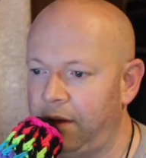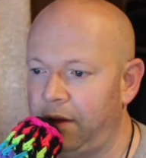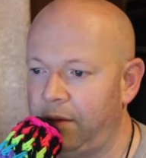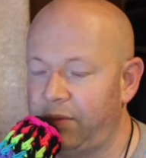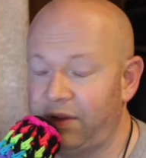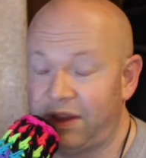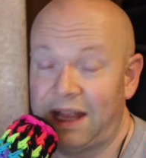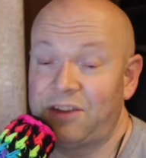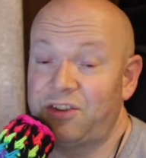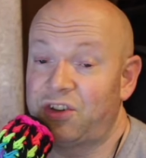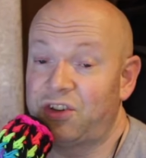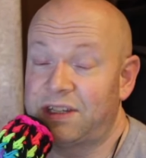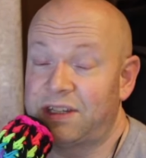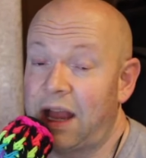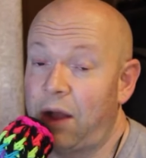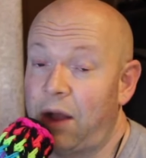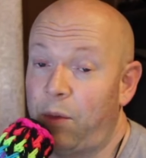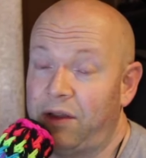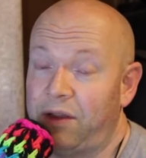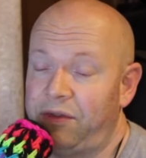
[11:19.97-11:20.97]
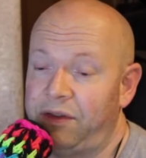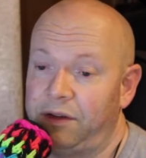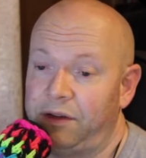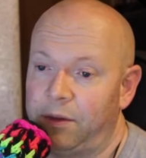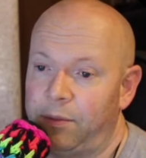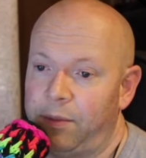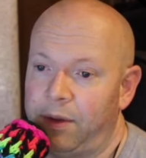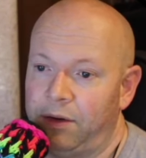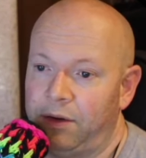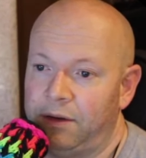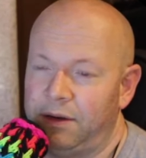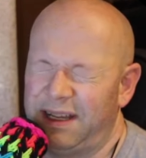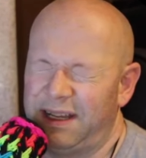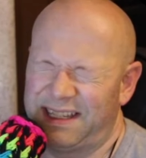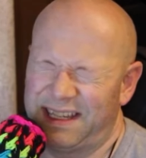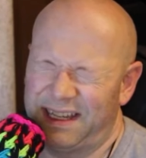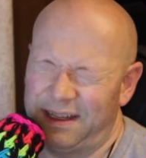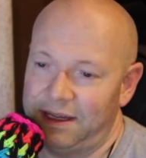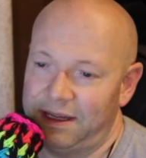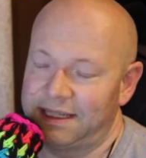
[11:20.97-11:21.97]
But that's just how I feel about it.
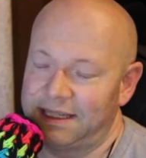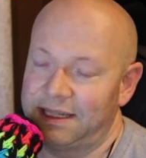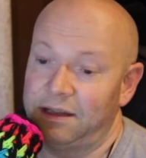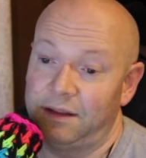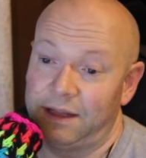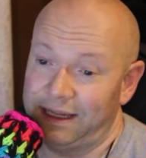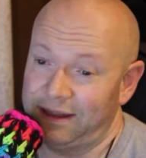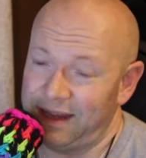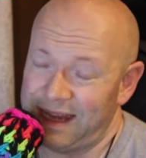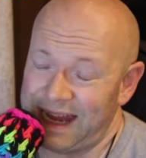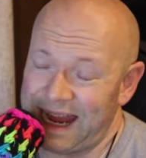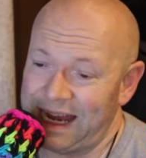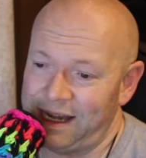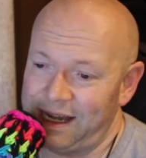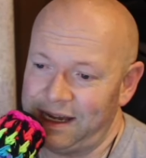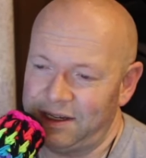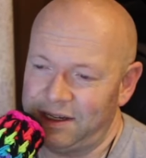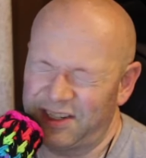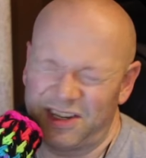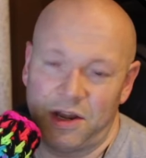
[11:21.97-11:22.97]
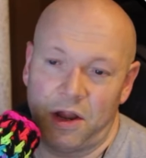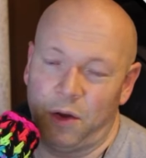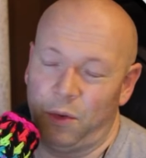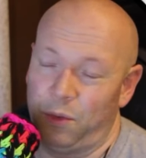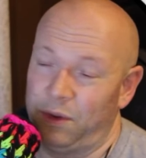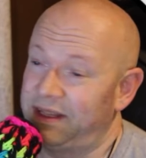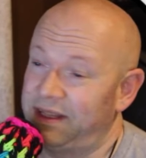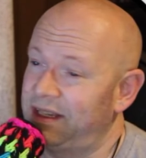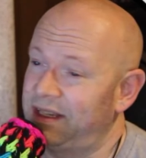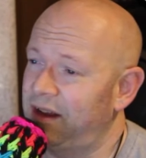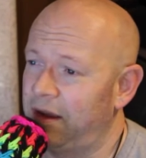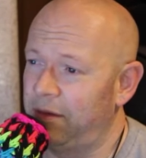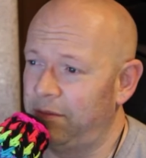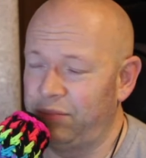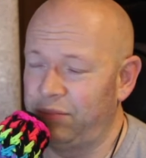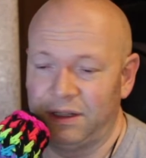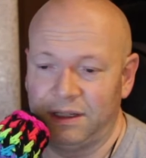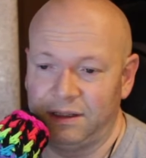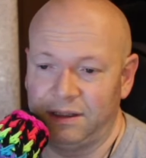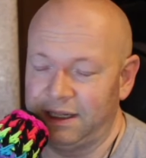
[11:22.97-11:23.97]
Is it like the 80s? No, it's a
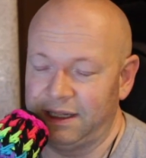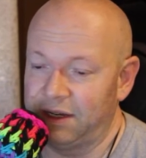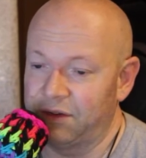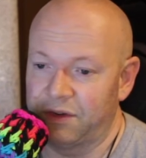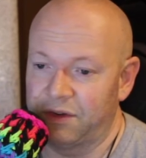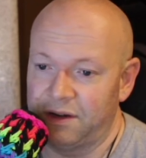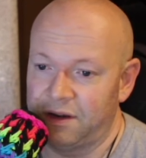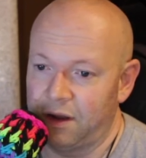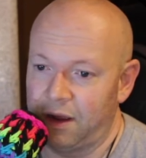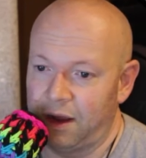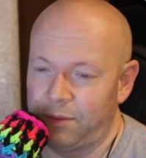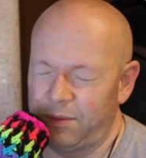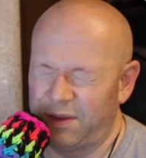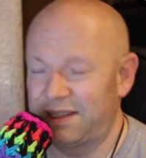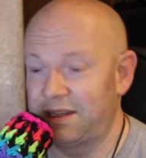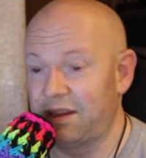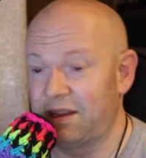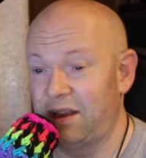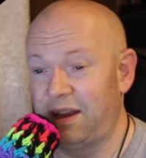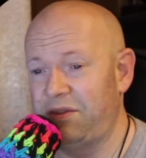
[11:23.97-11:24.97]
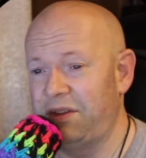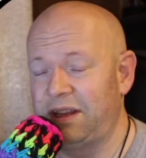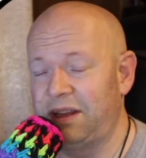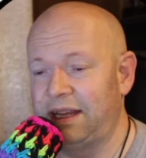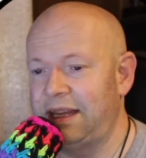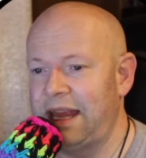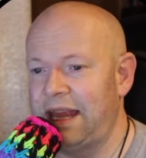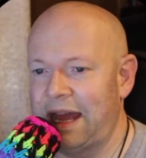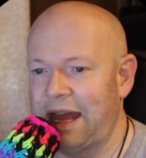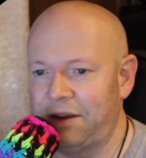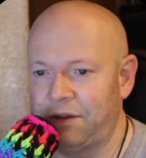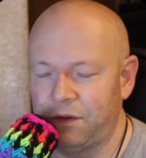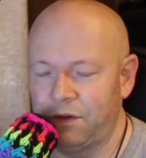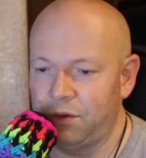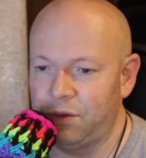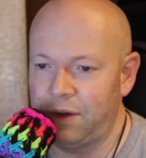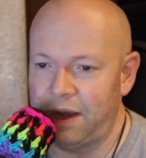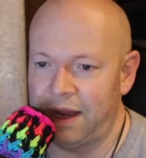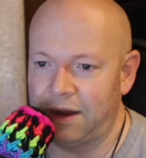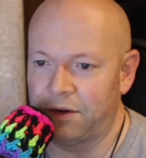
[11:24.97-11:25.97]
completely different time. It's not even like the
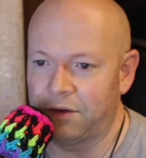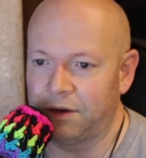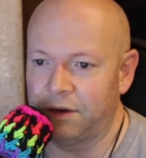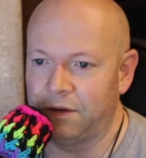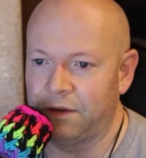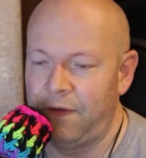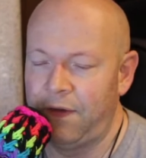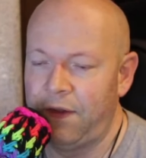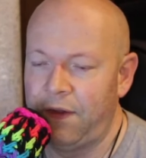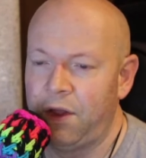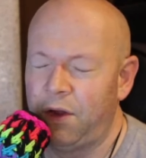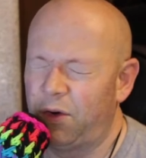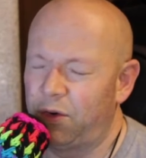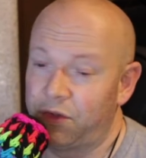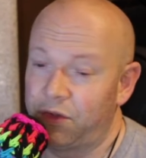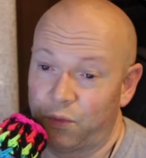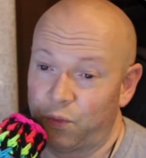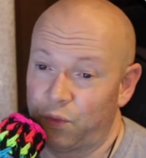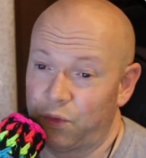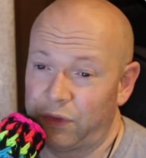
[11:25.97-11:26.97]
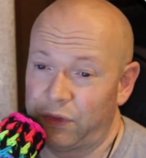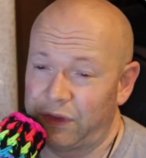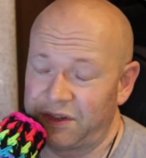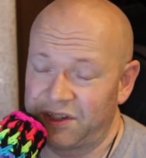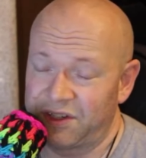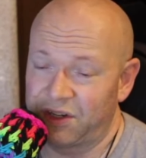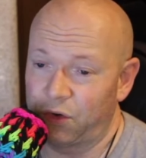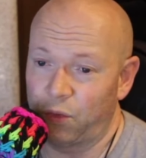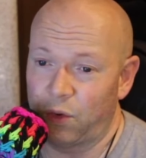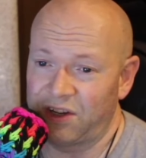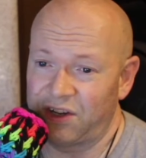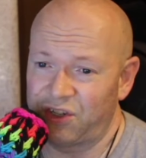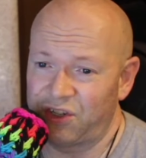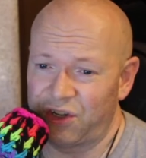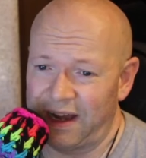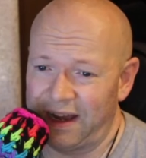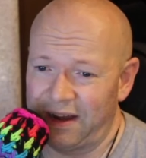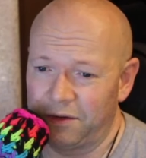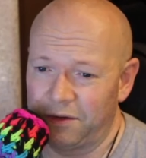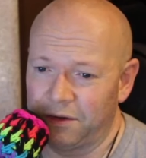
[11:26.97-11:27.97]
Attitude Era or the Ruthless Aggression
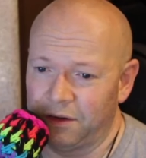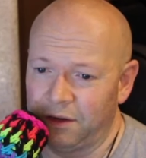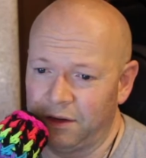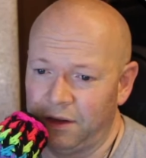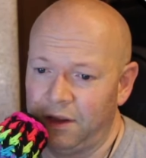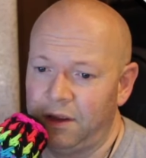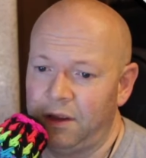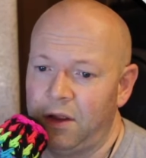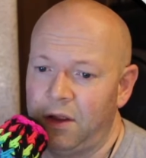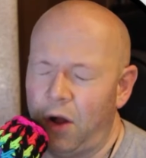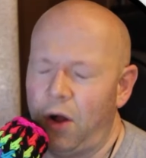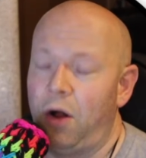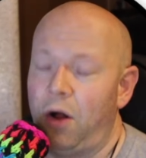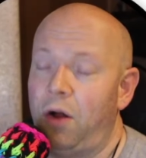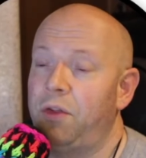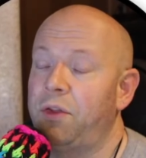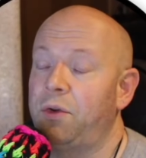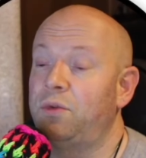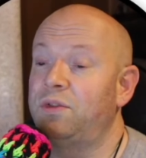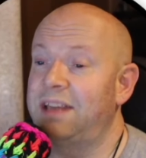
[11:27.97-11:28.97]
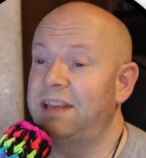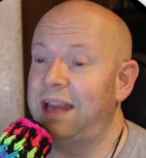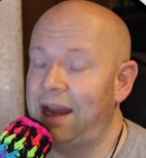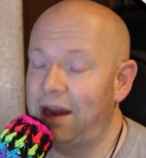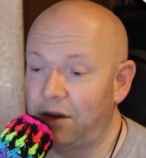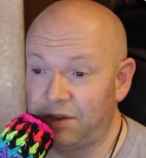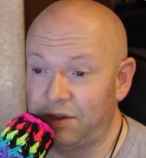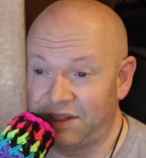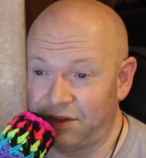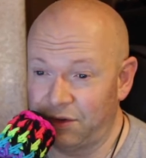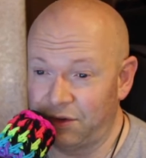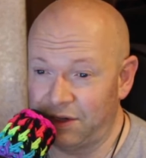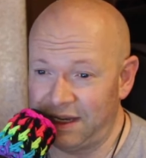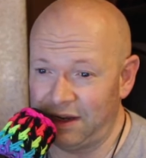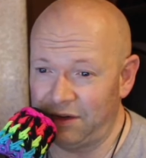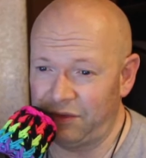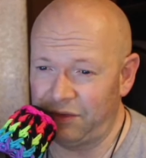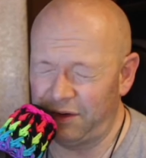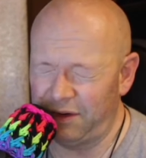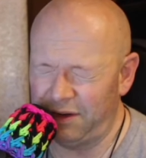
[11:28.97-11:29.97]
Era. All those eras are
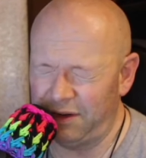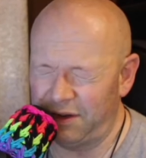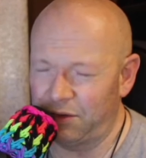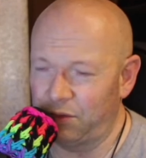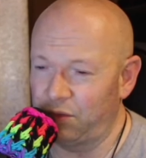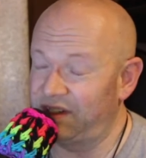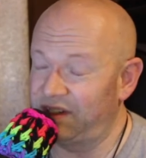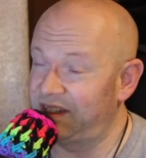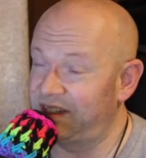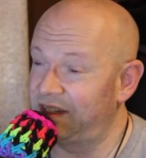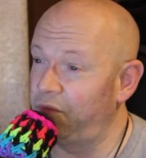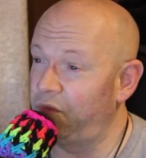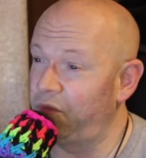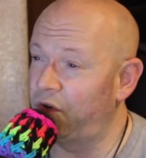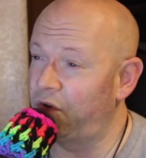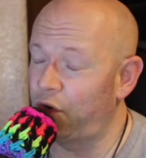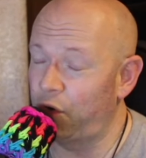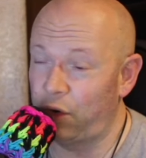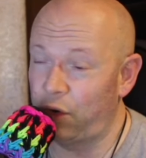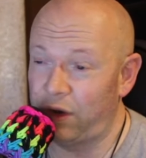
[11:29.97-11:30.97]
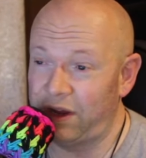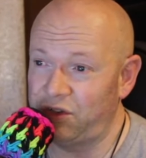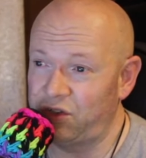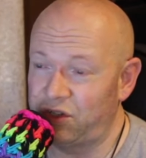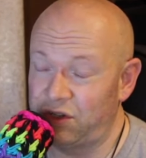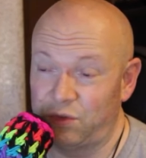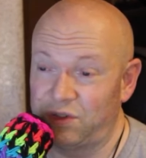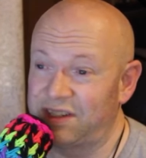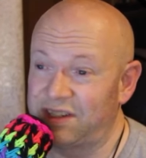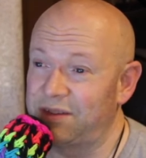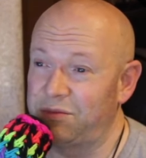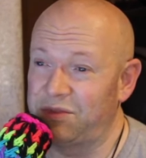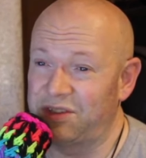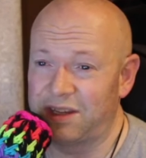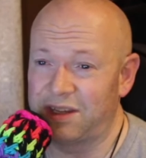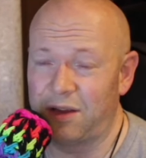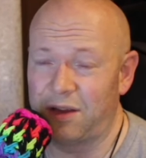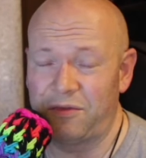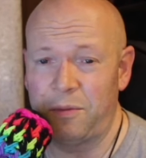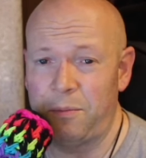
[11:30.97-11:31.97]
different. There was some cringe. There was some
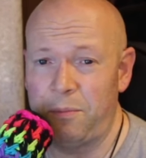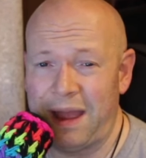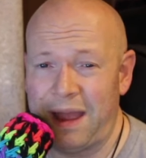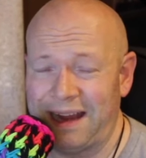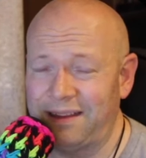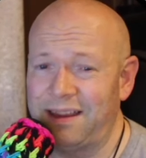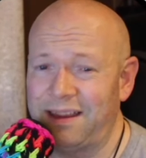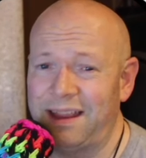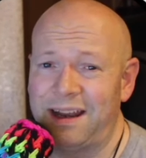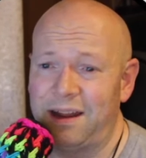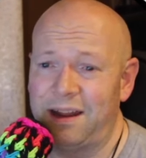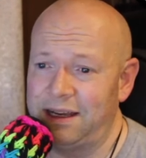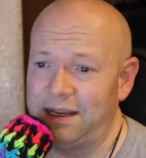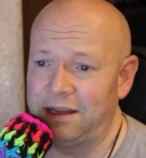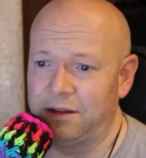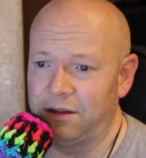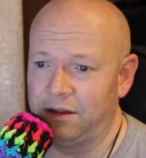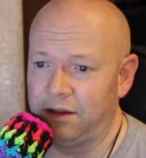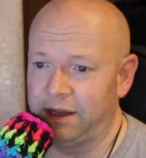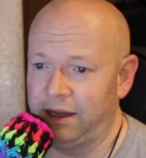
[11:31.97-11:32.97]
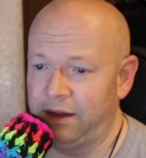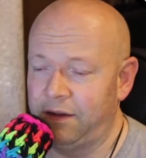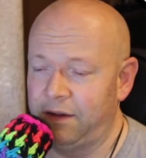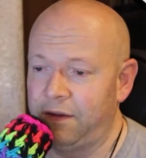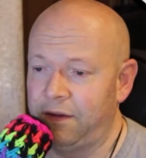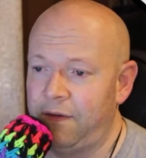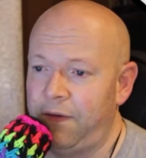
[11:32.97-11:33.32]
stuff from back then I didn't like.